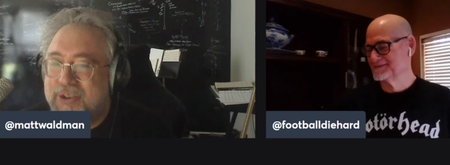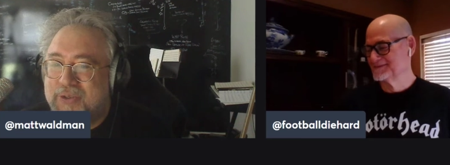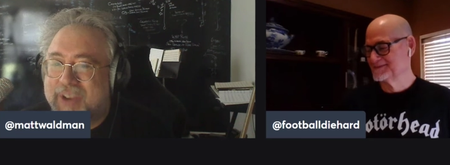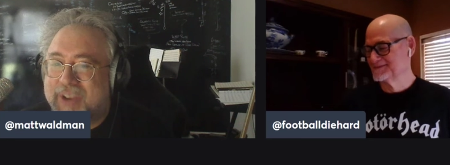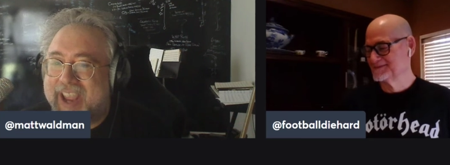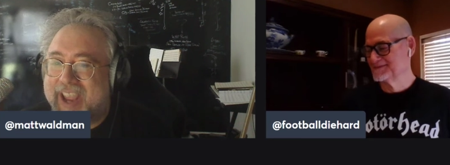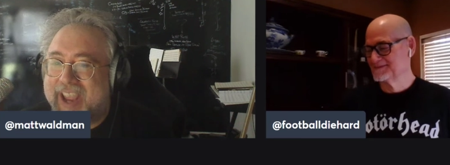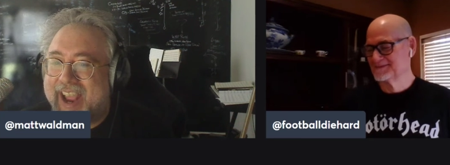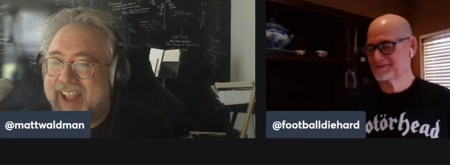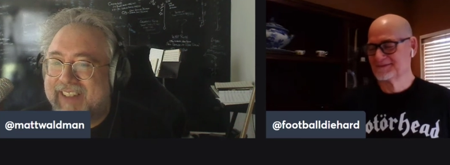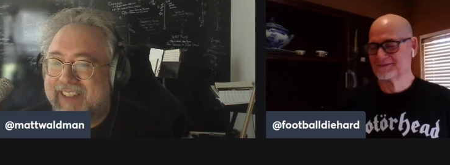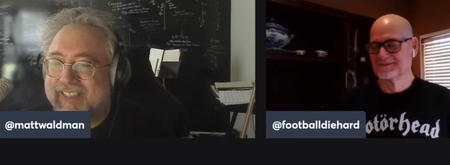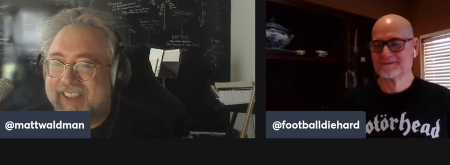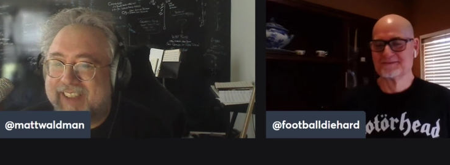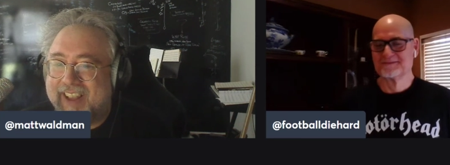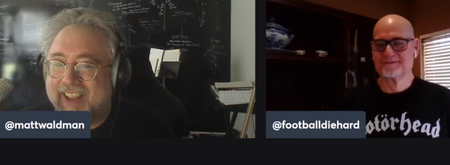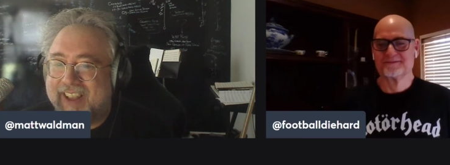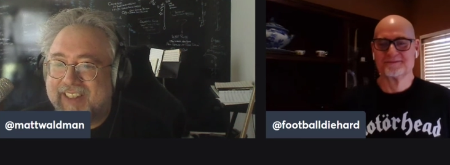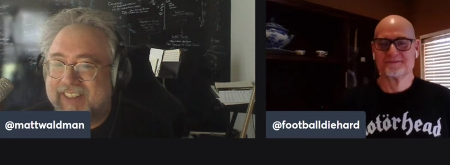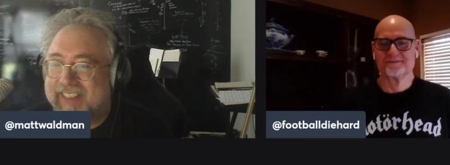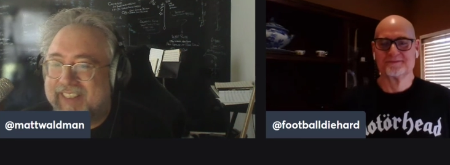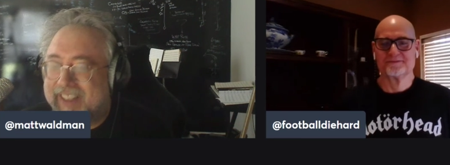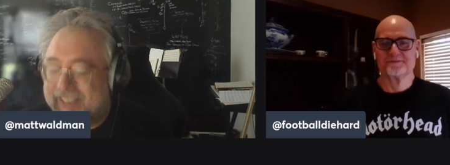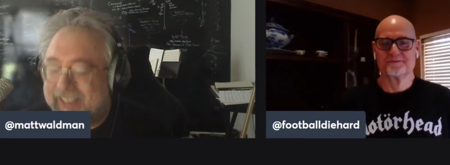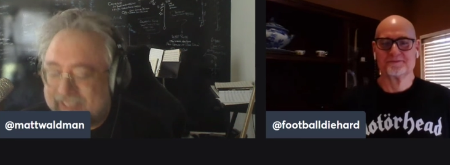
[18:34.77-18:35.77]
Speaker 1: can't tell
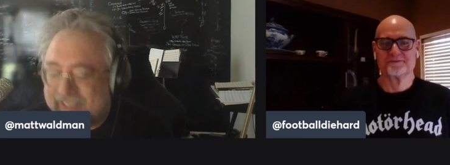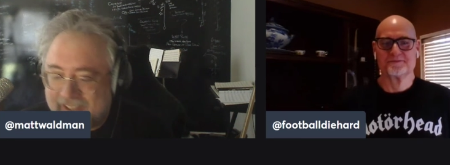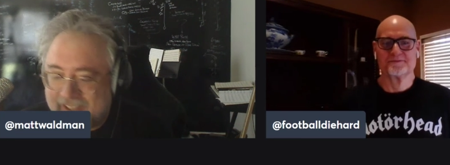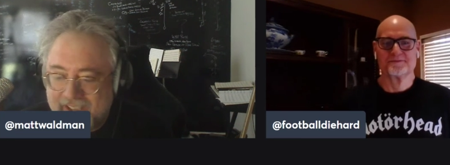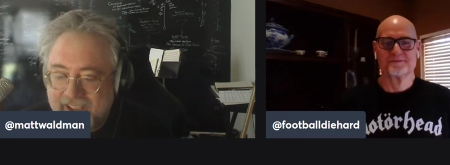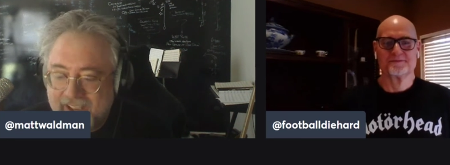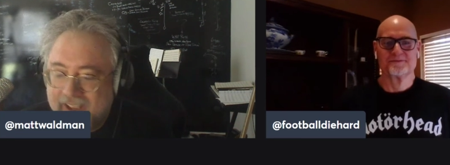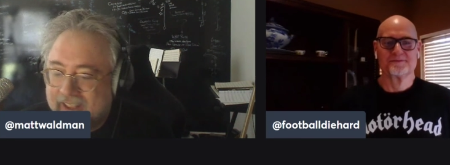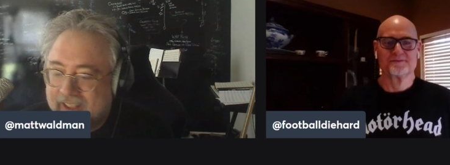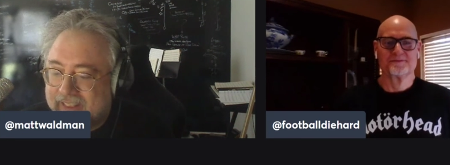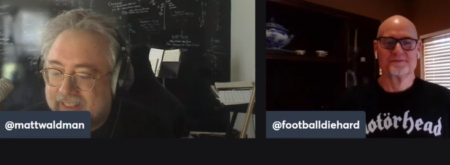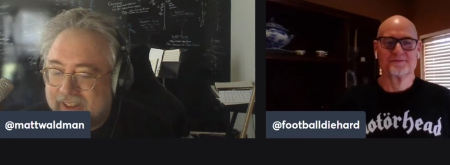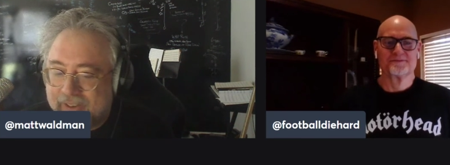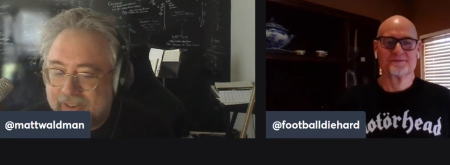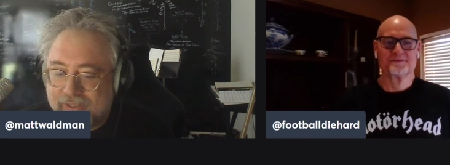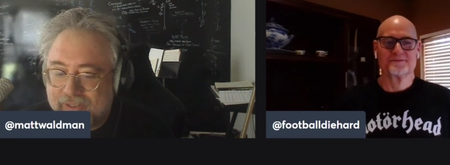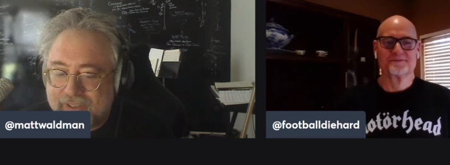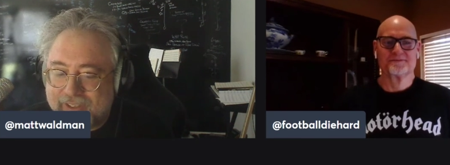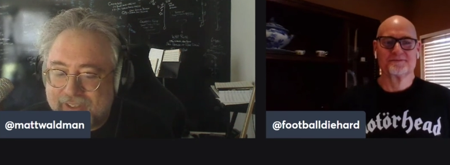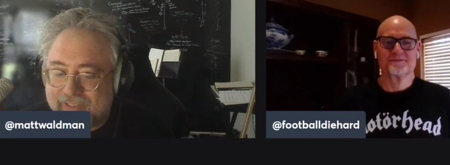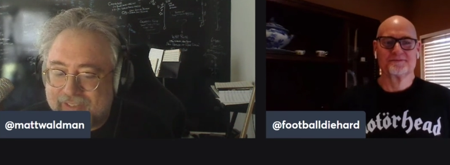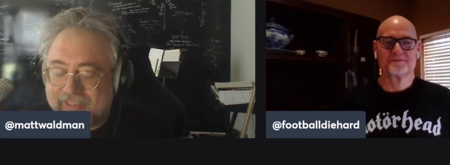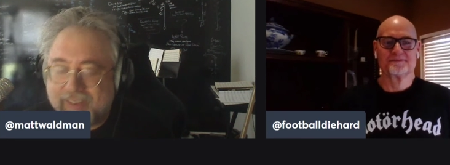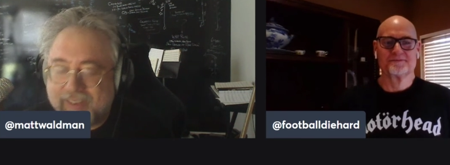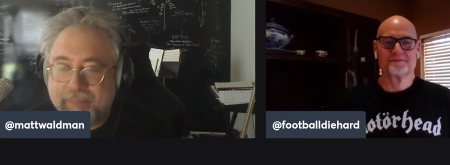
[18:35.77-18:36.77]
unless there's
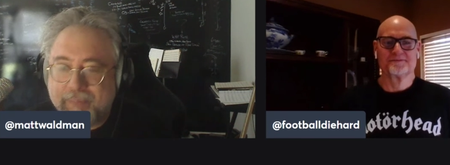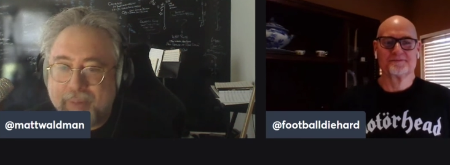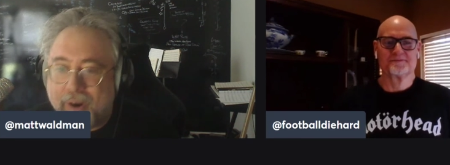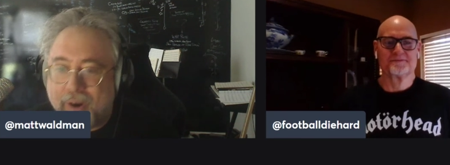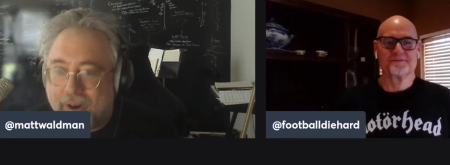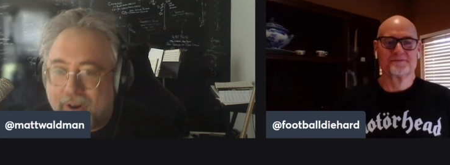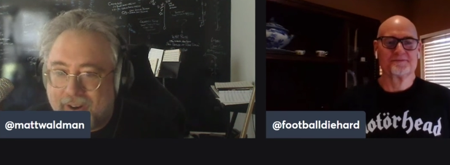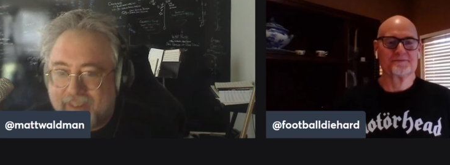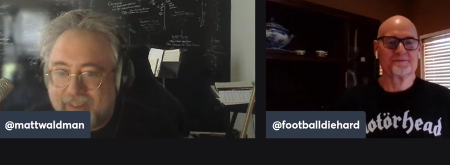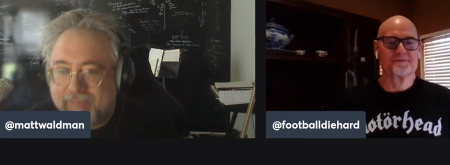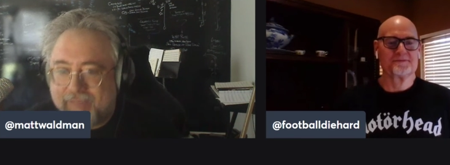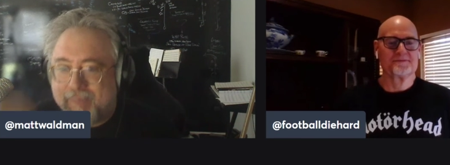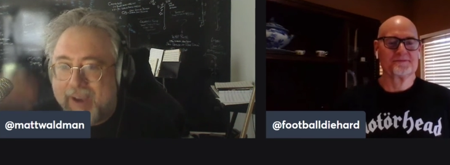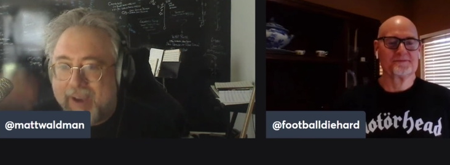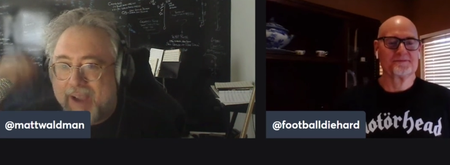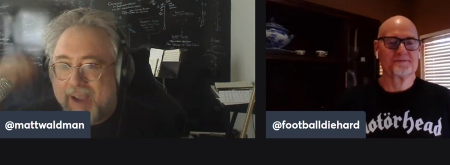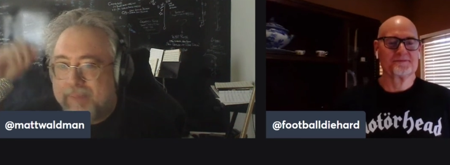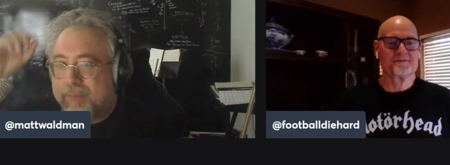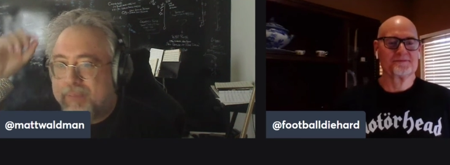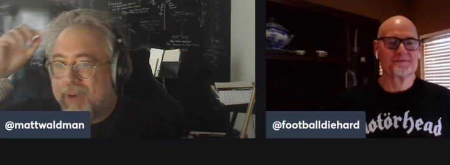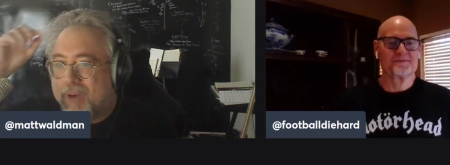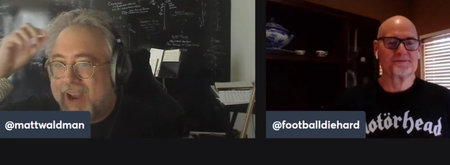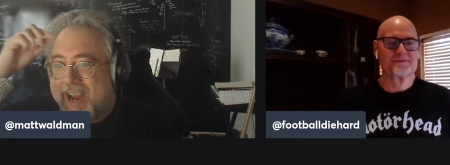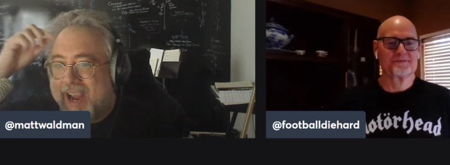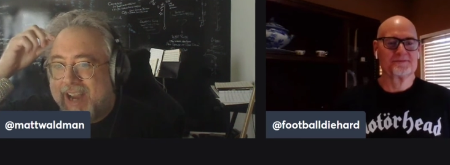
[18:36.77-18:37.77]
just a part of my
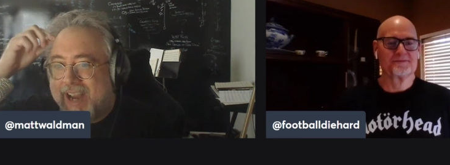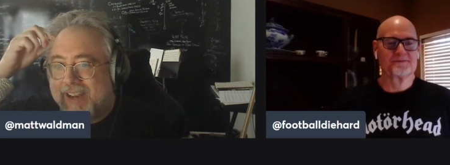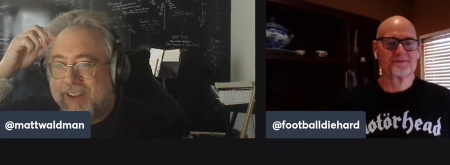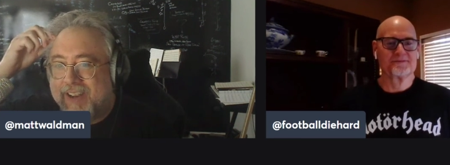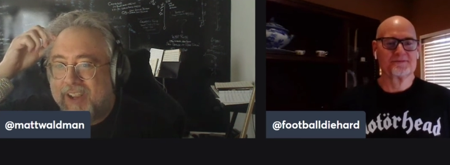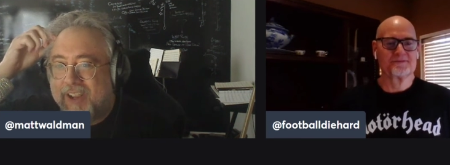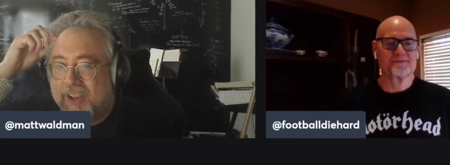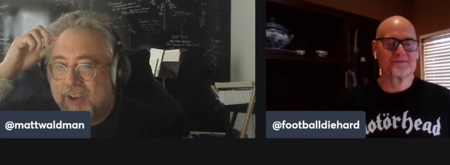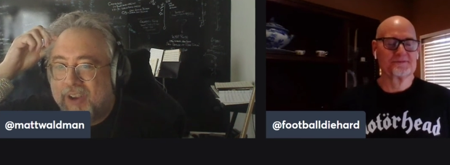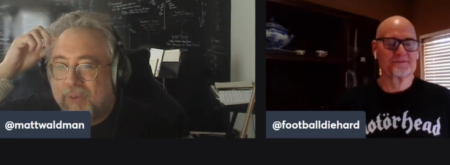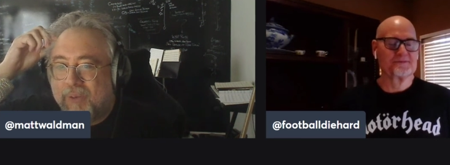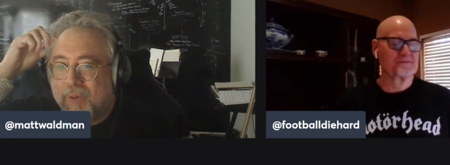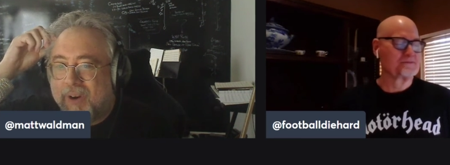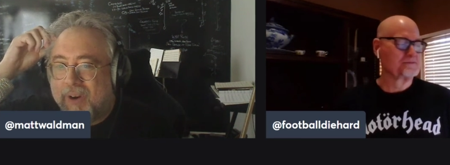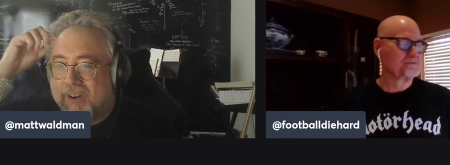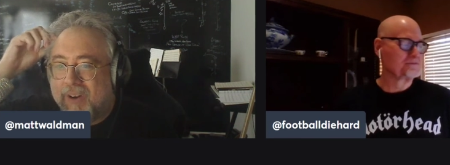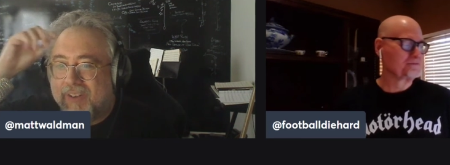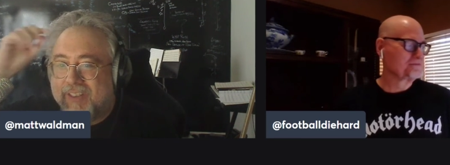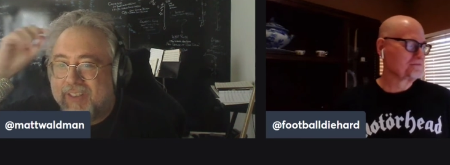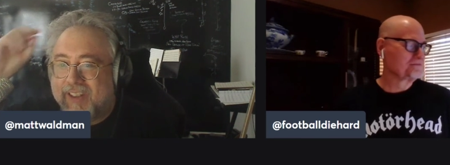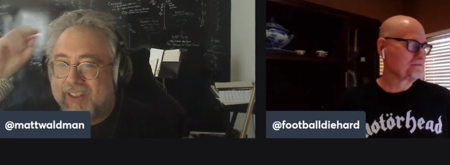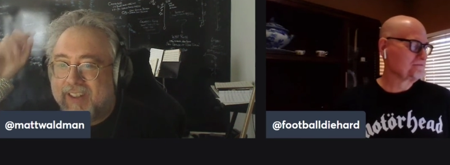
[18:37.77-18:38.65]
brain where the